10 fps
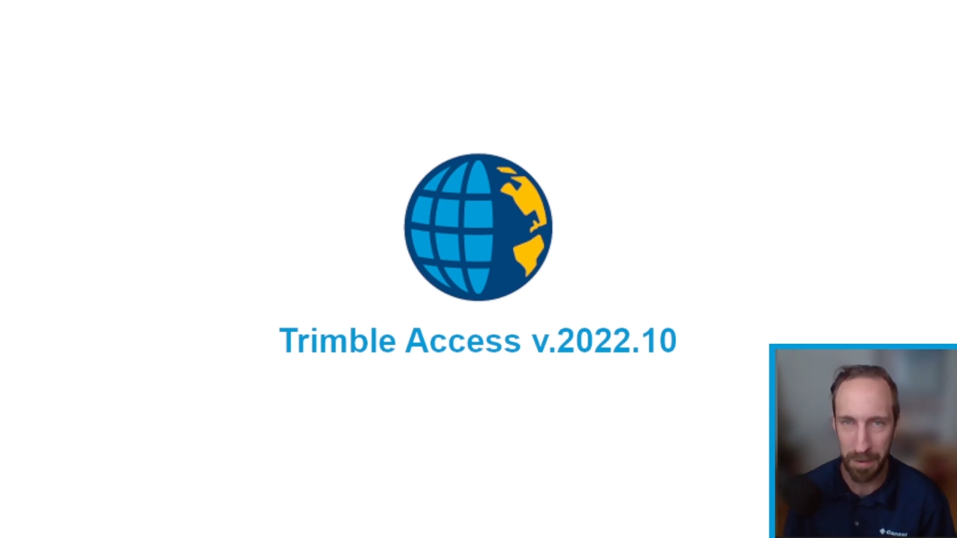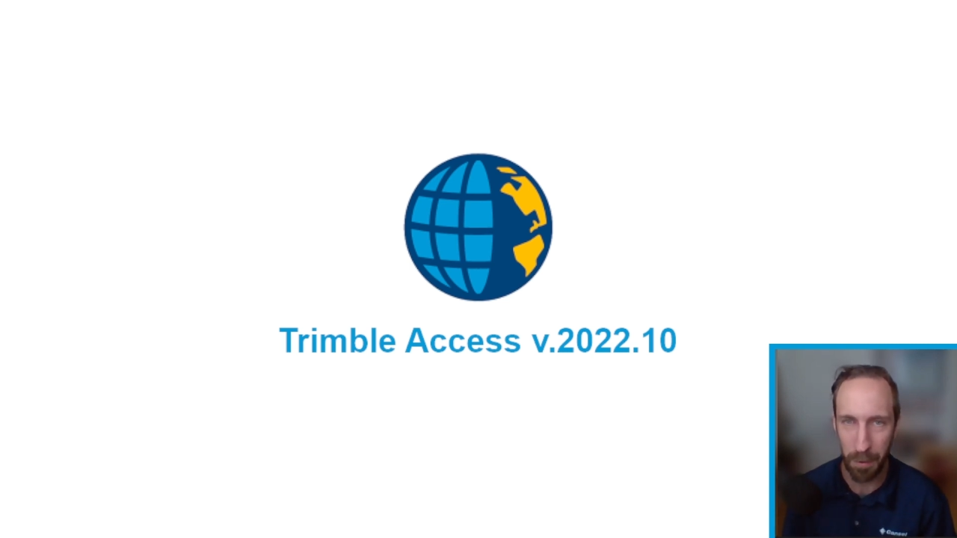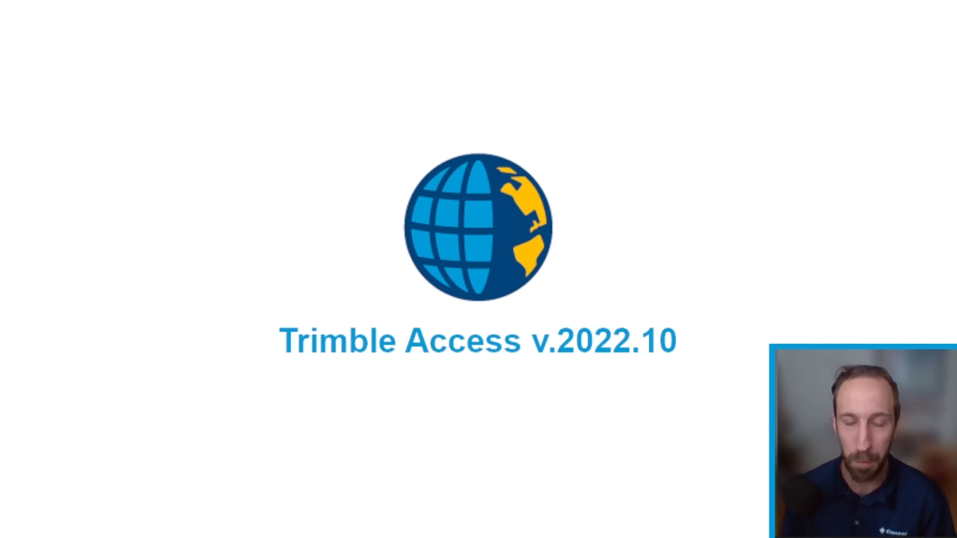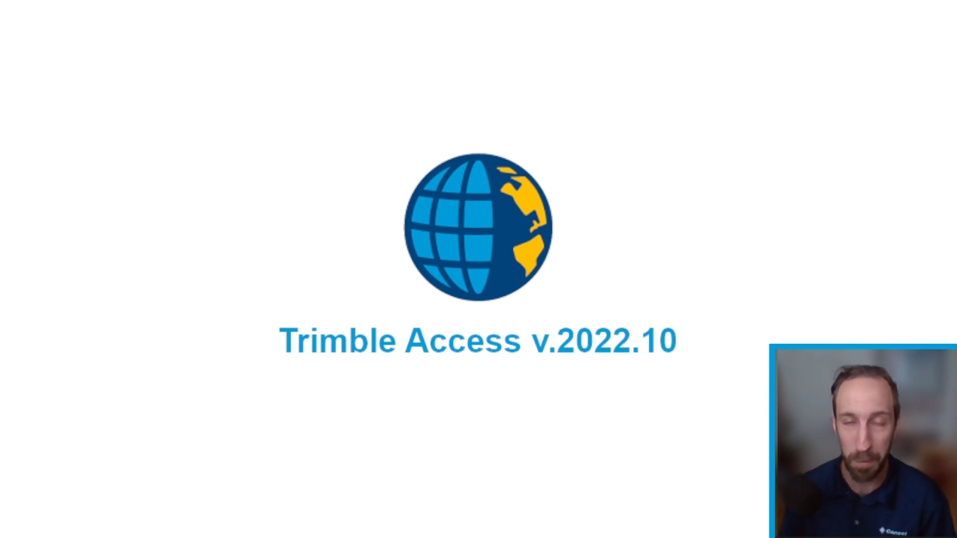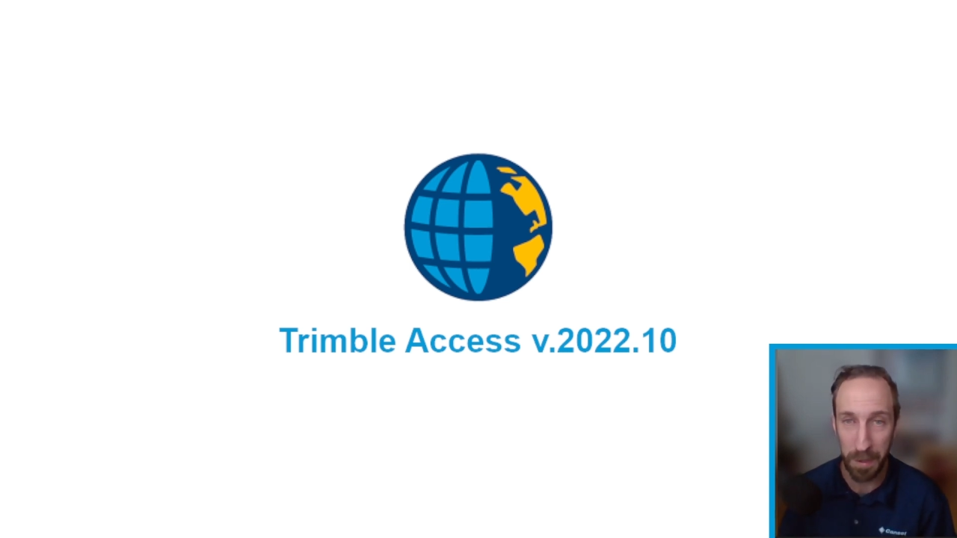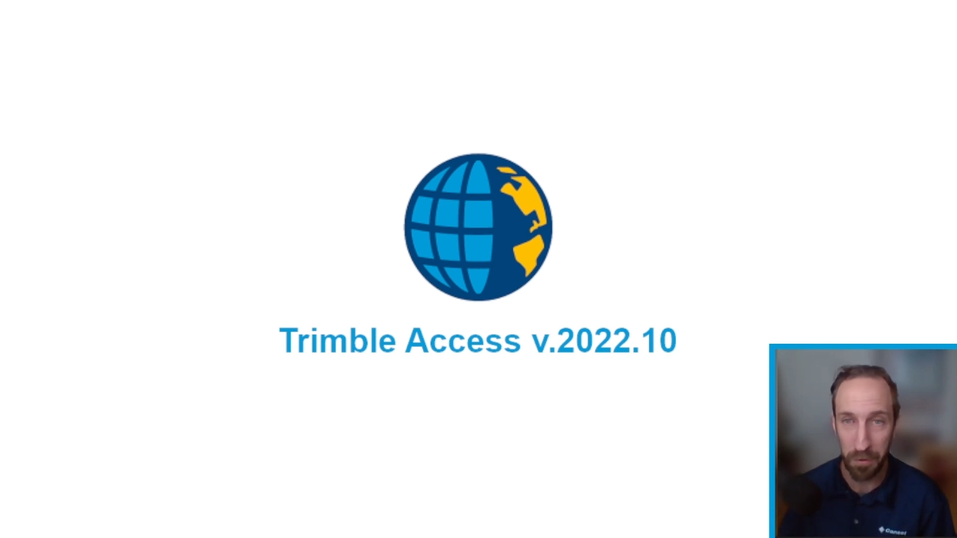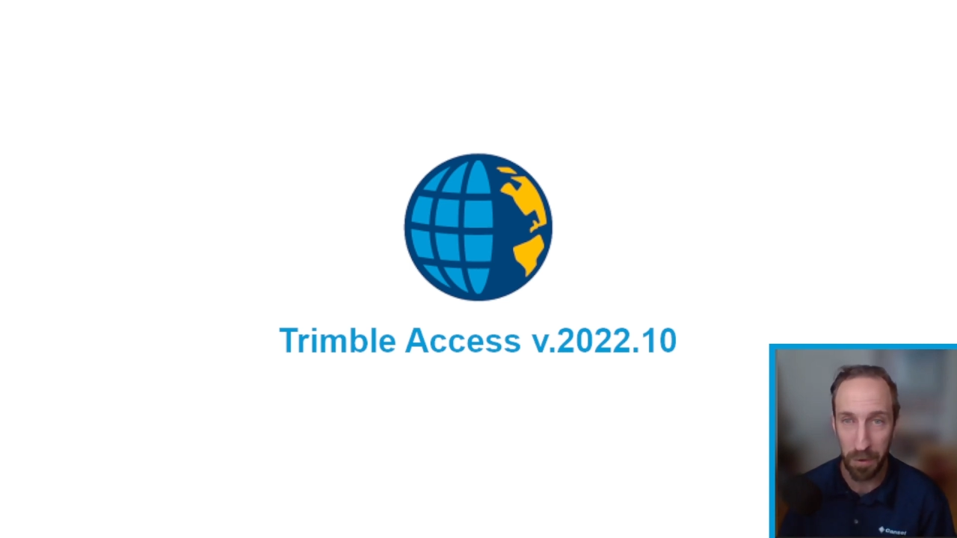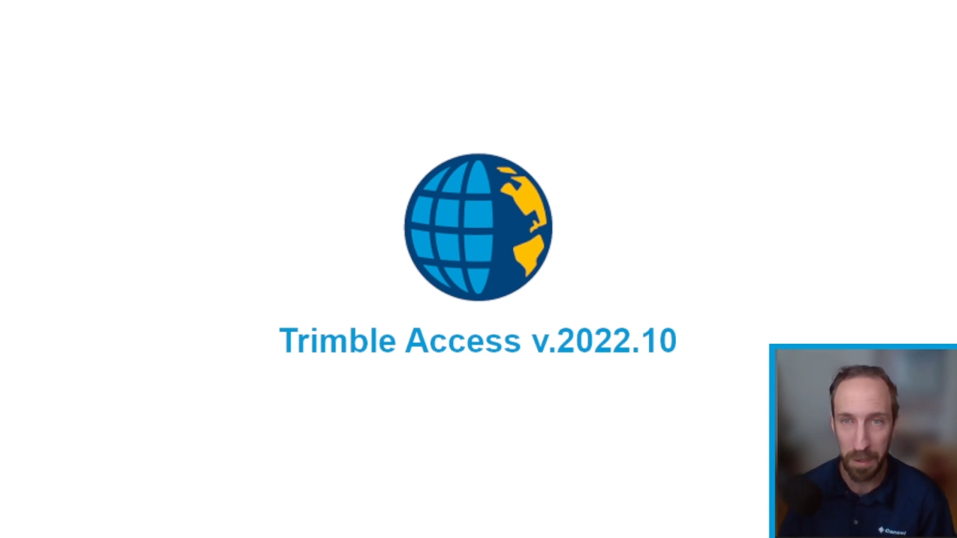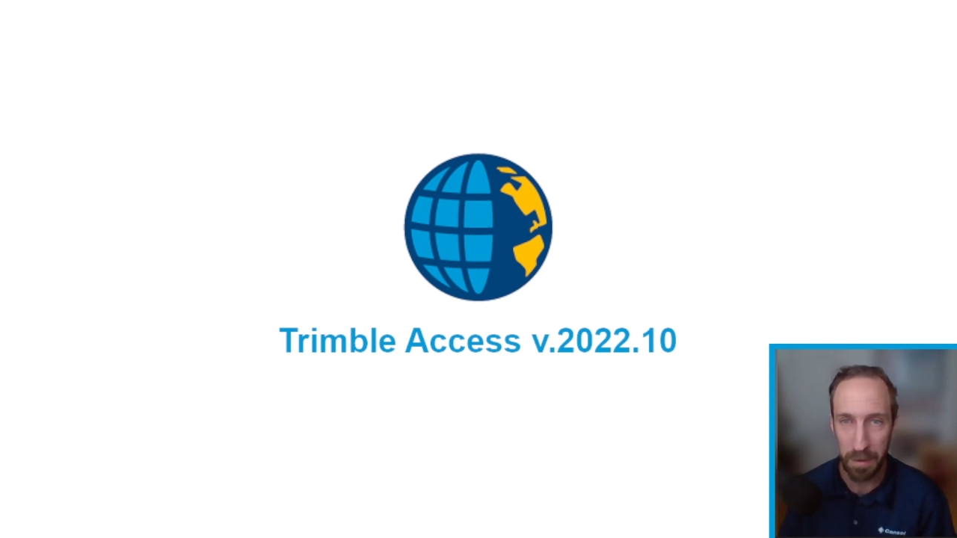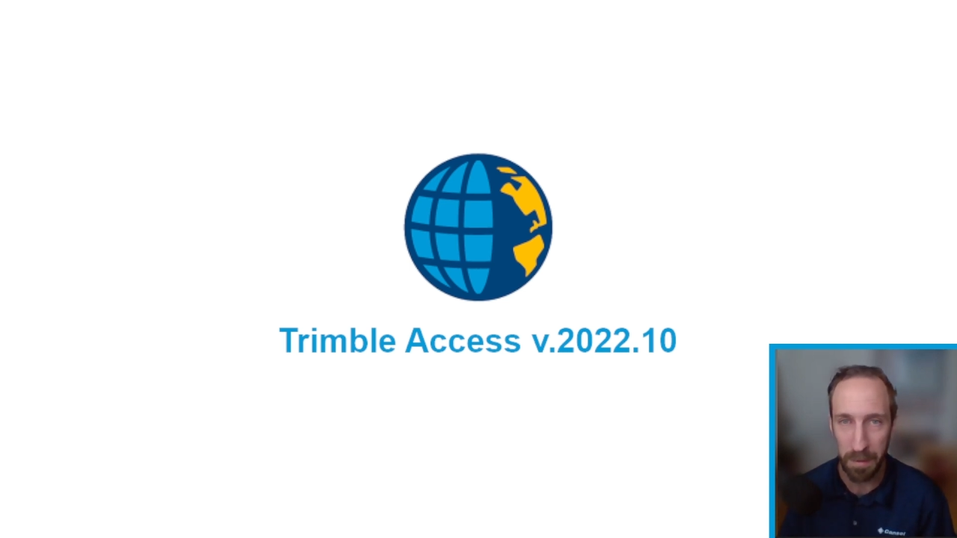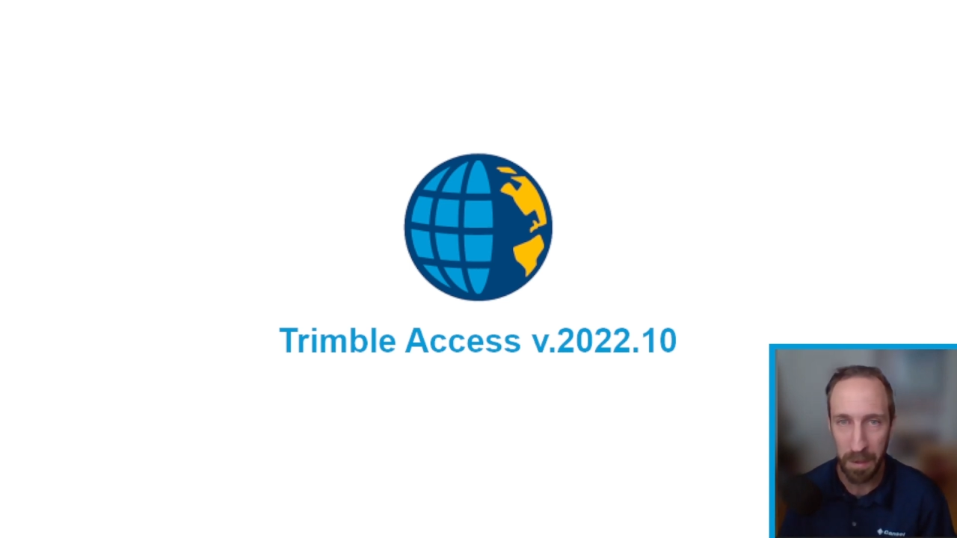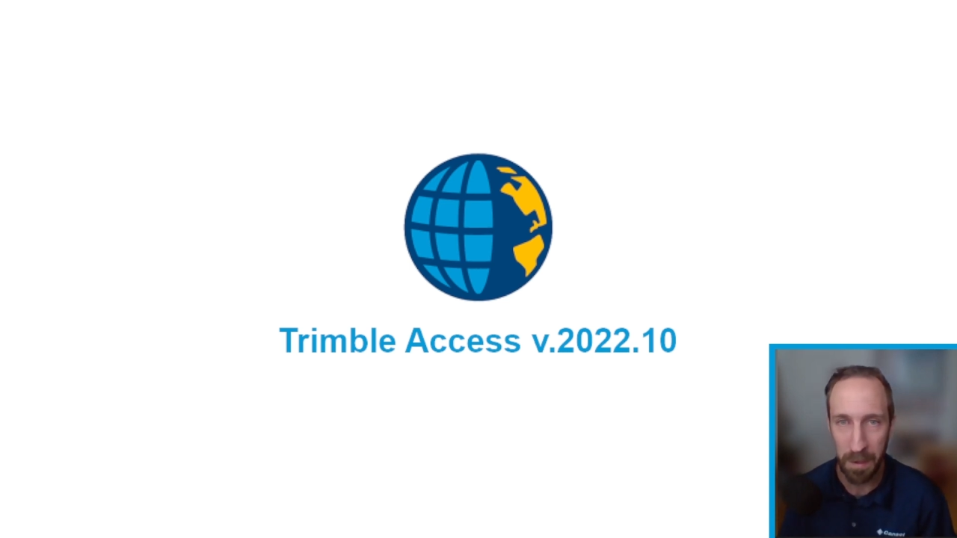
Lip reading: I hope you enjoyed it.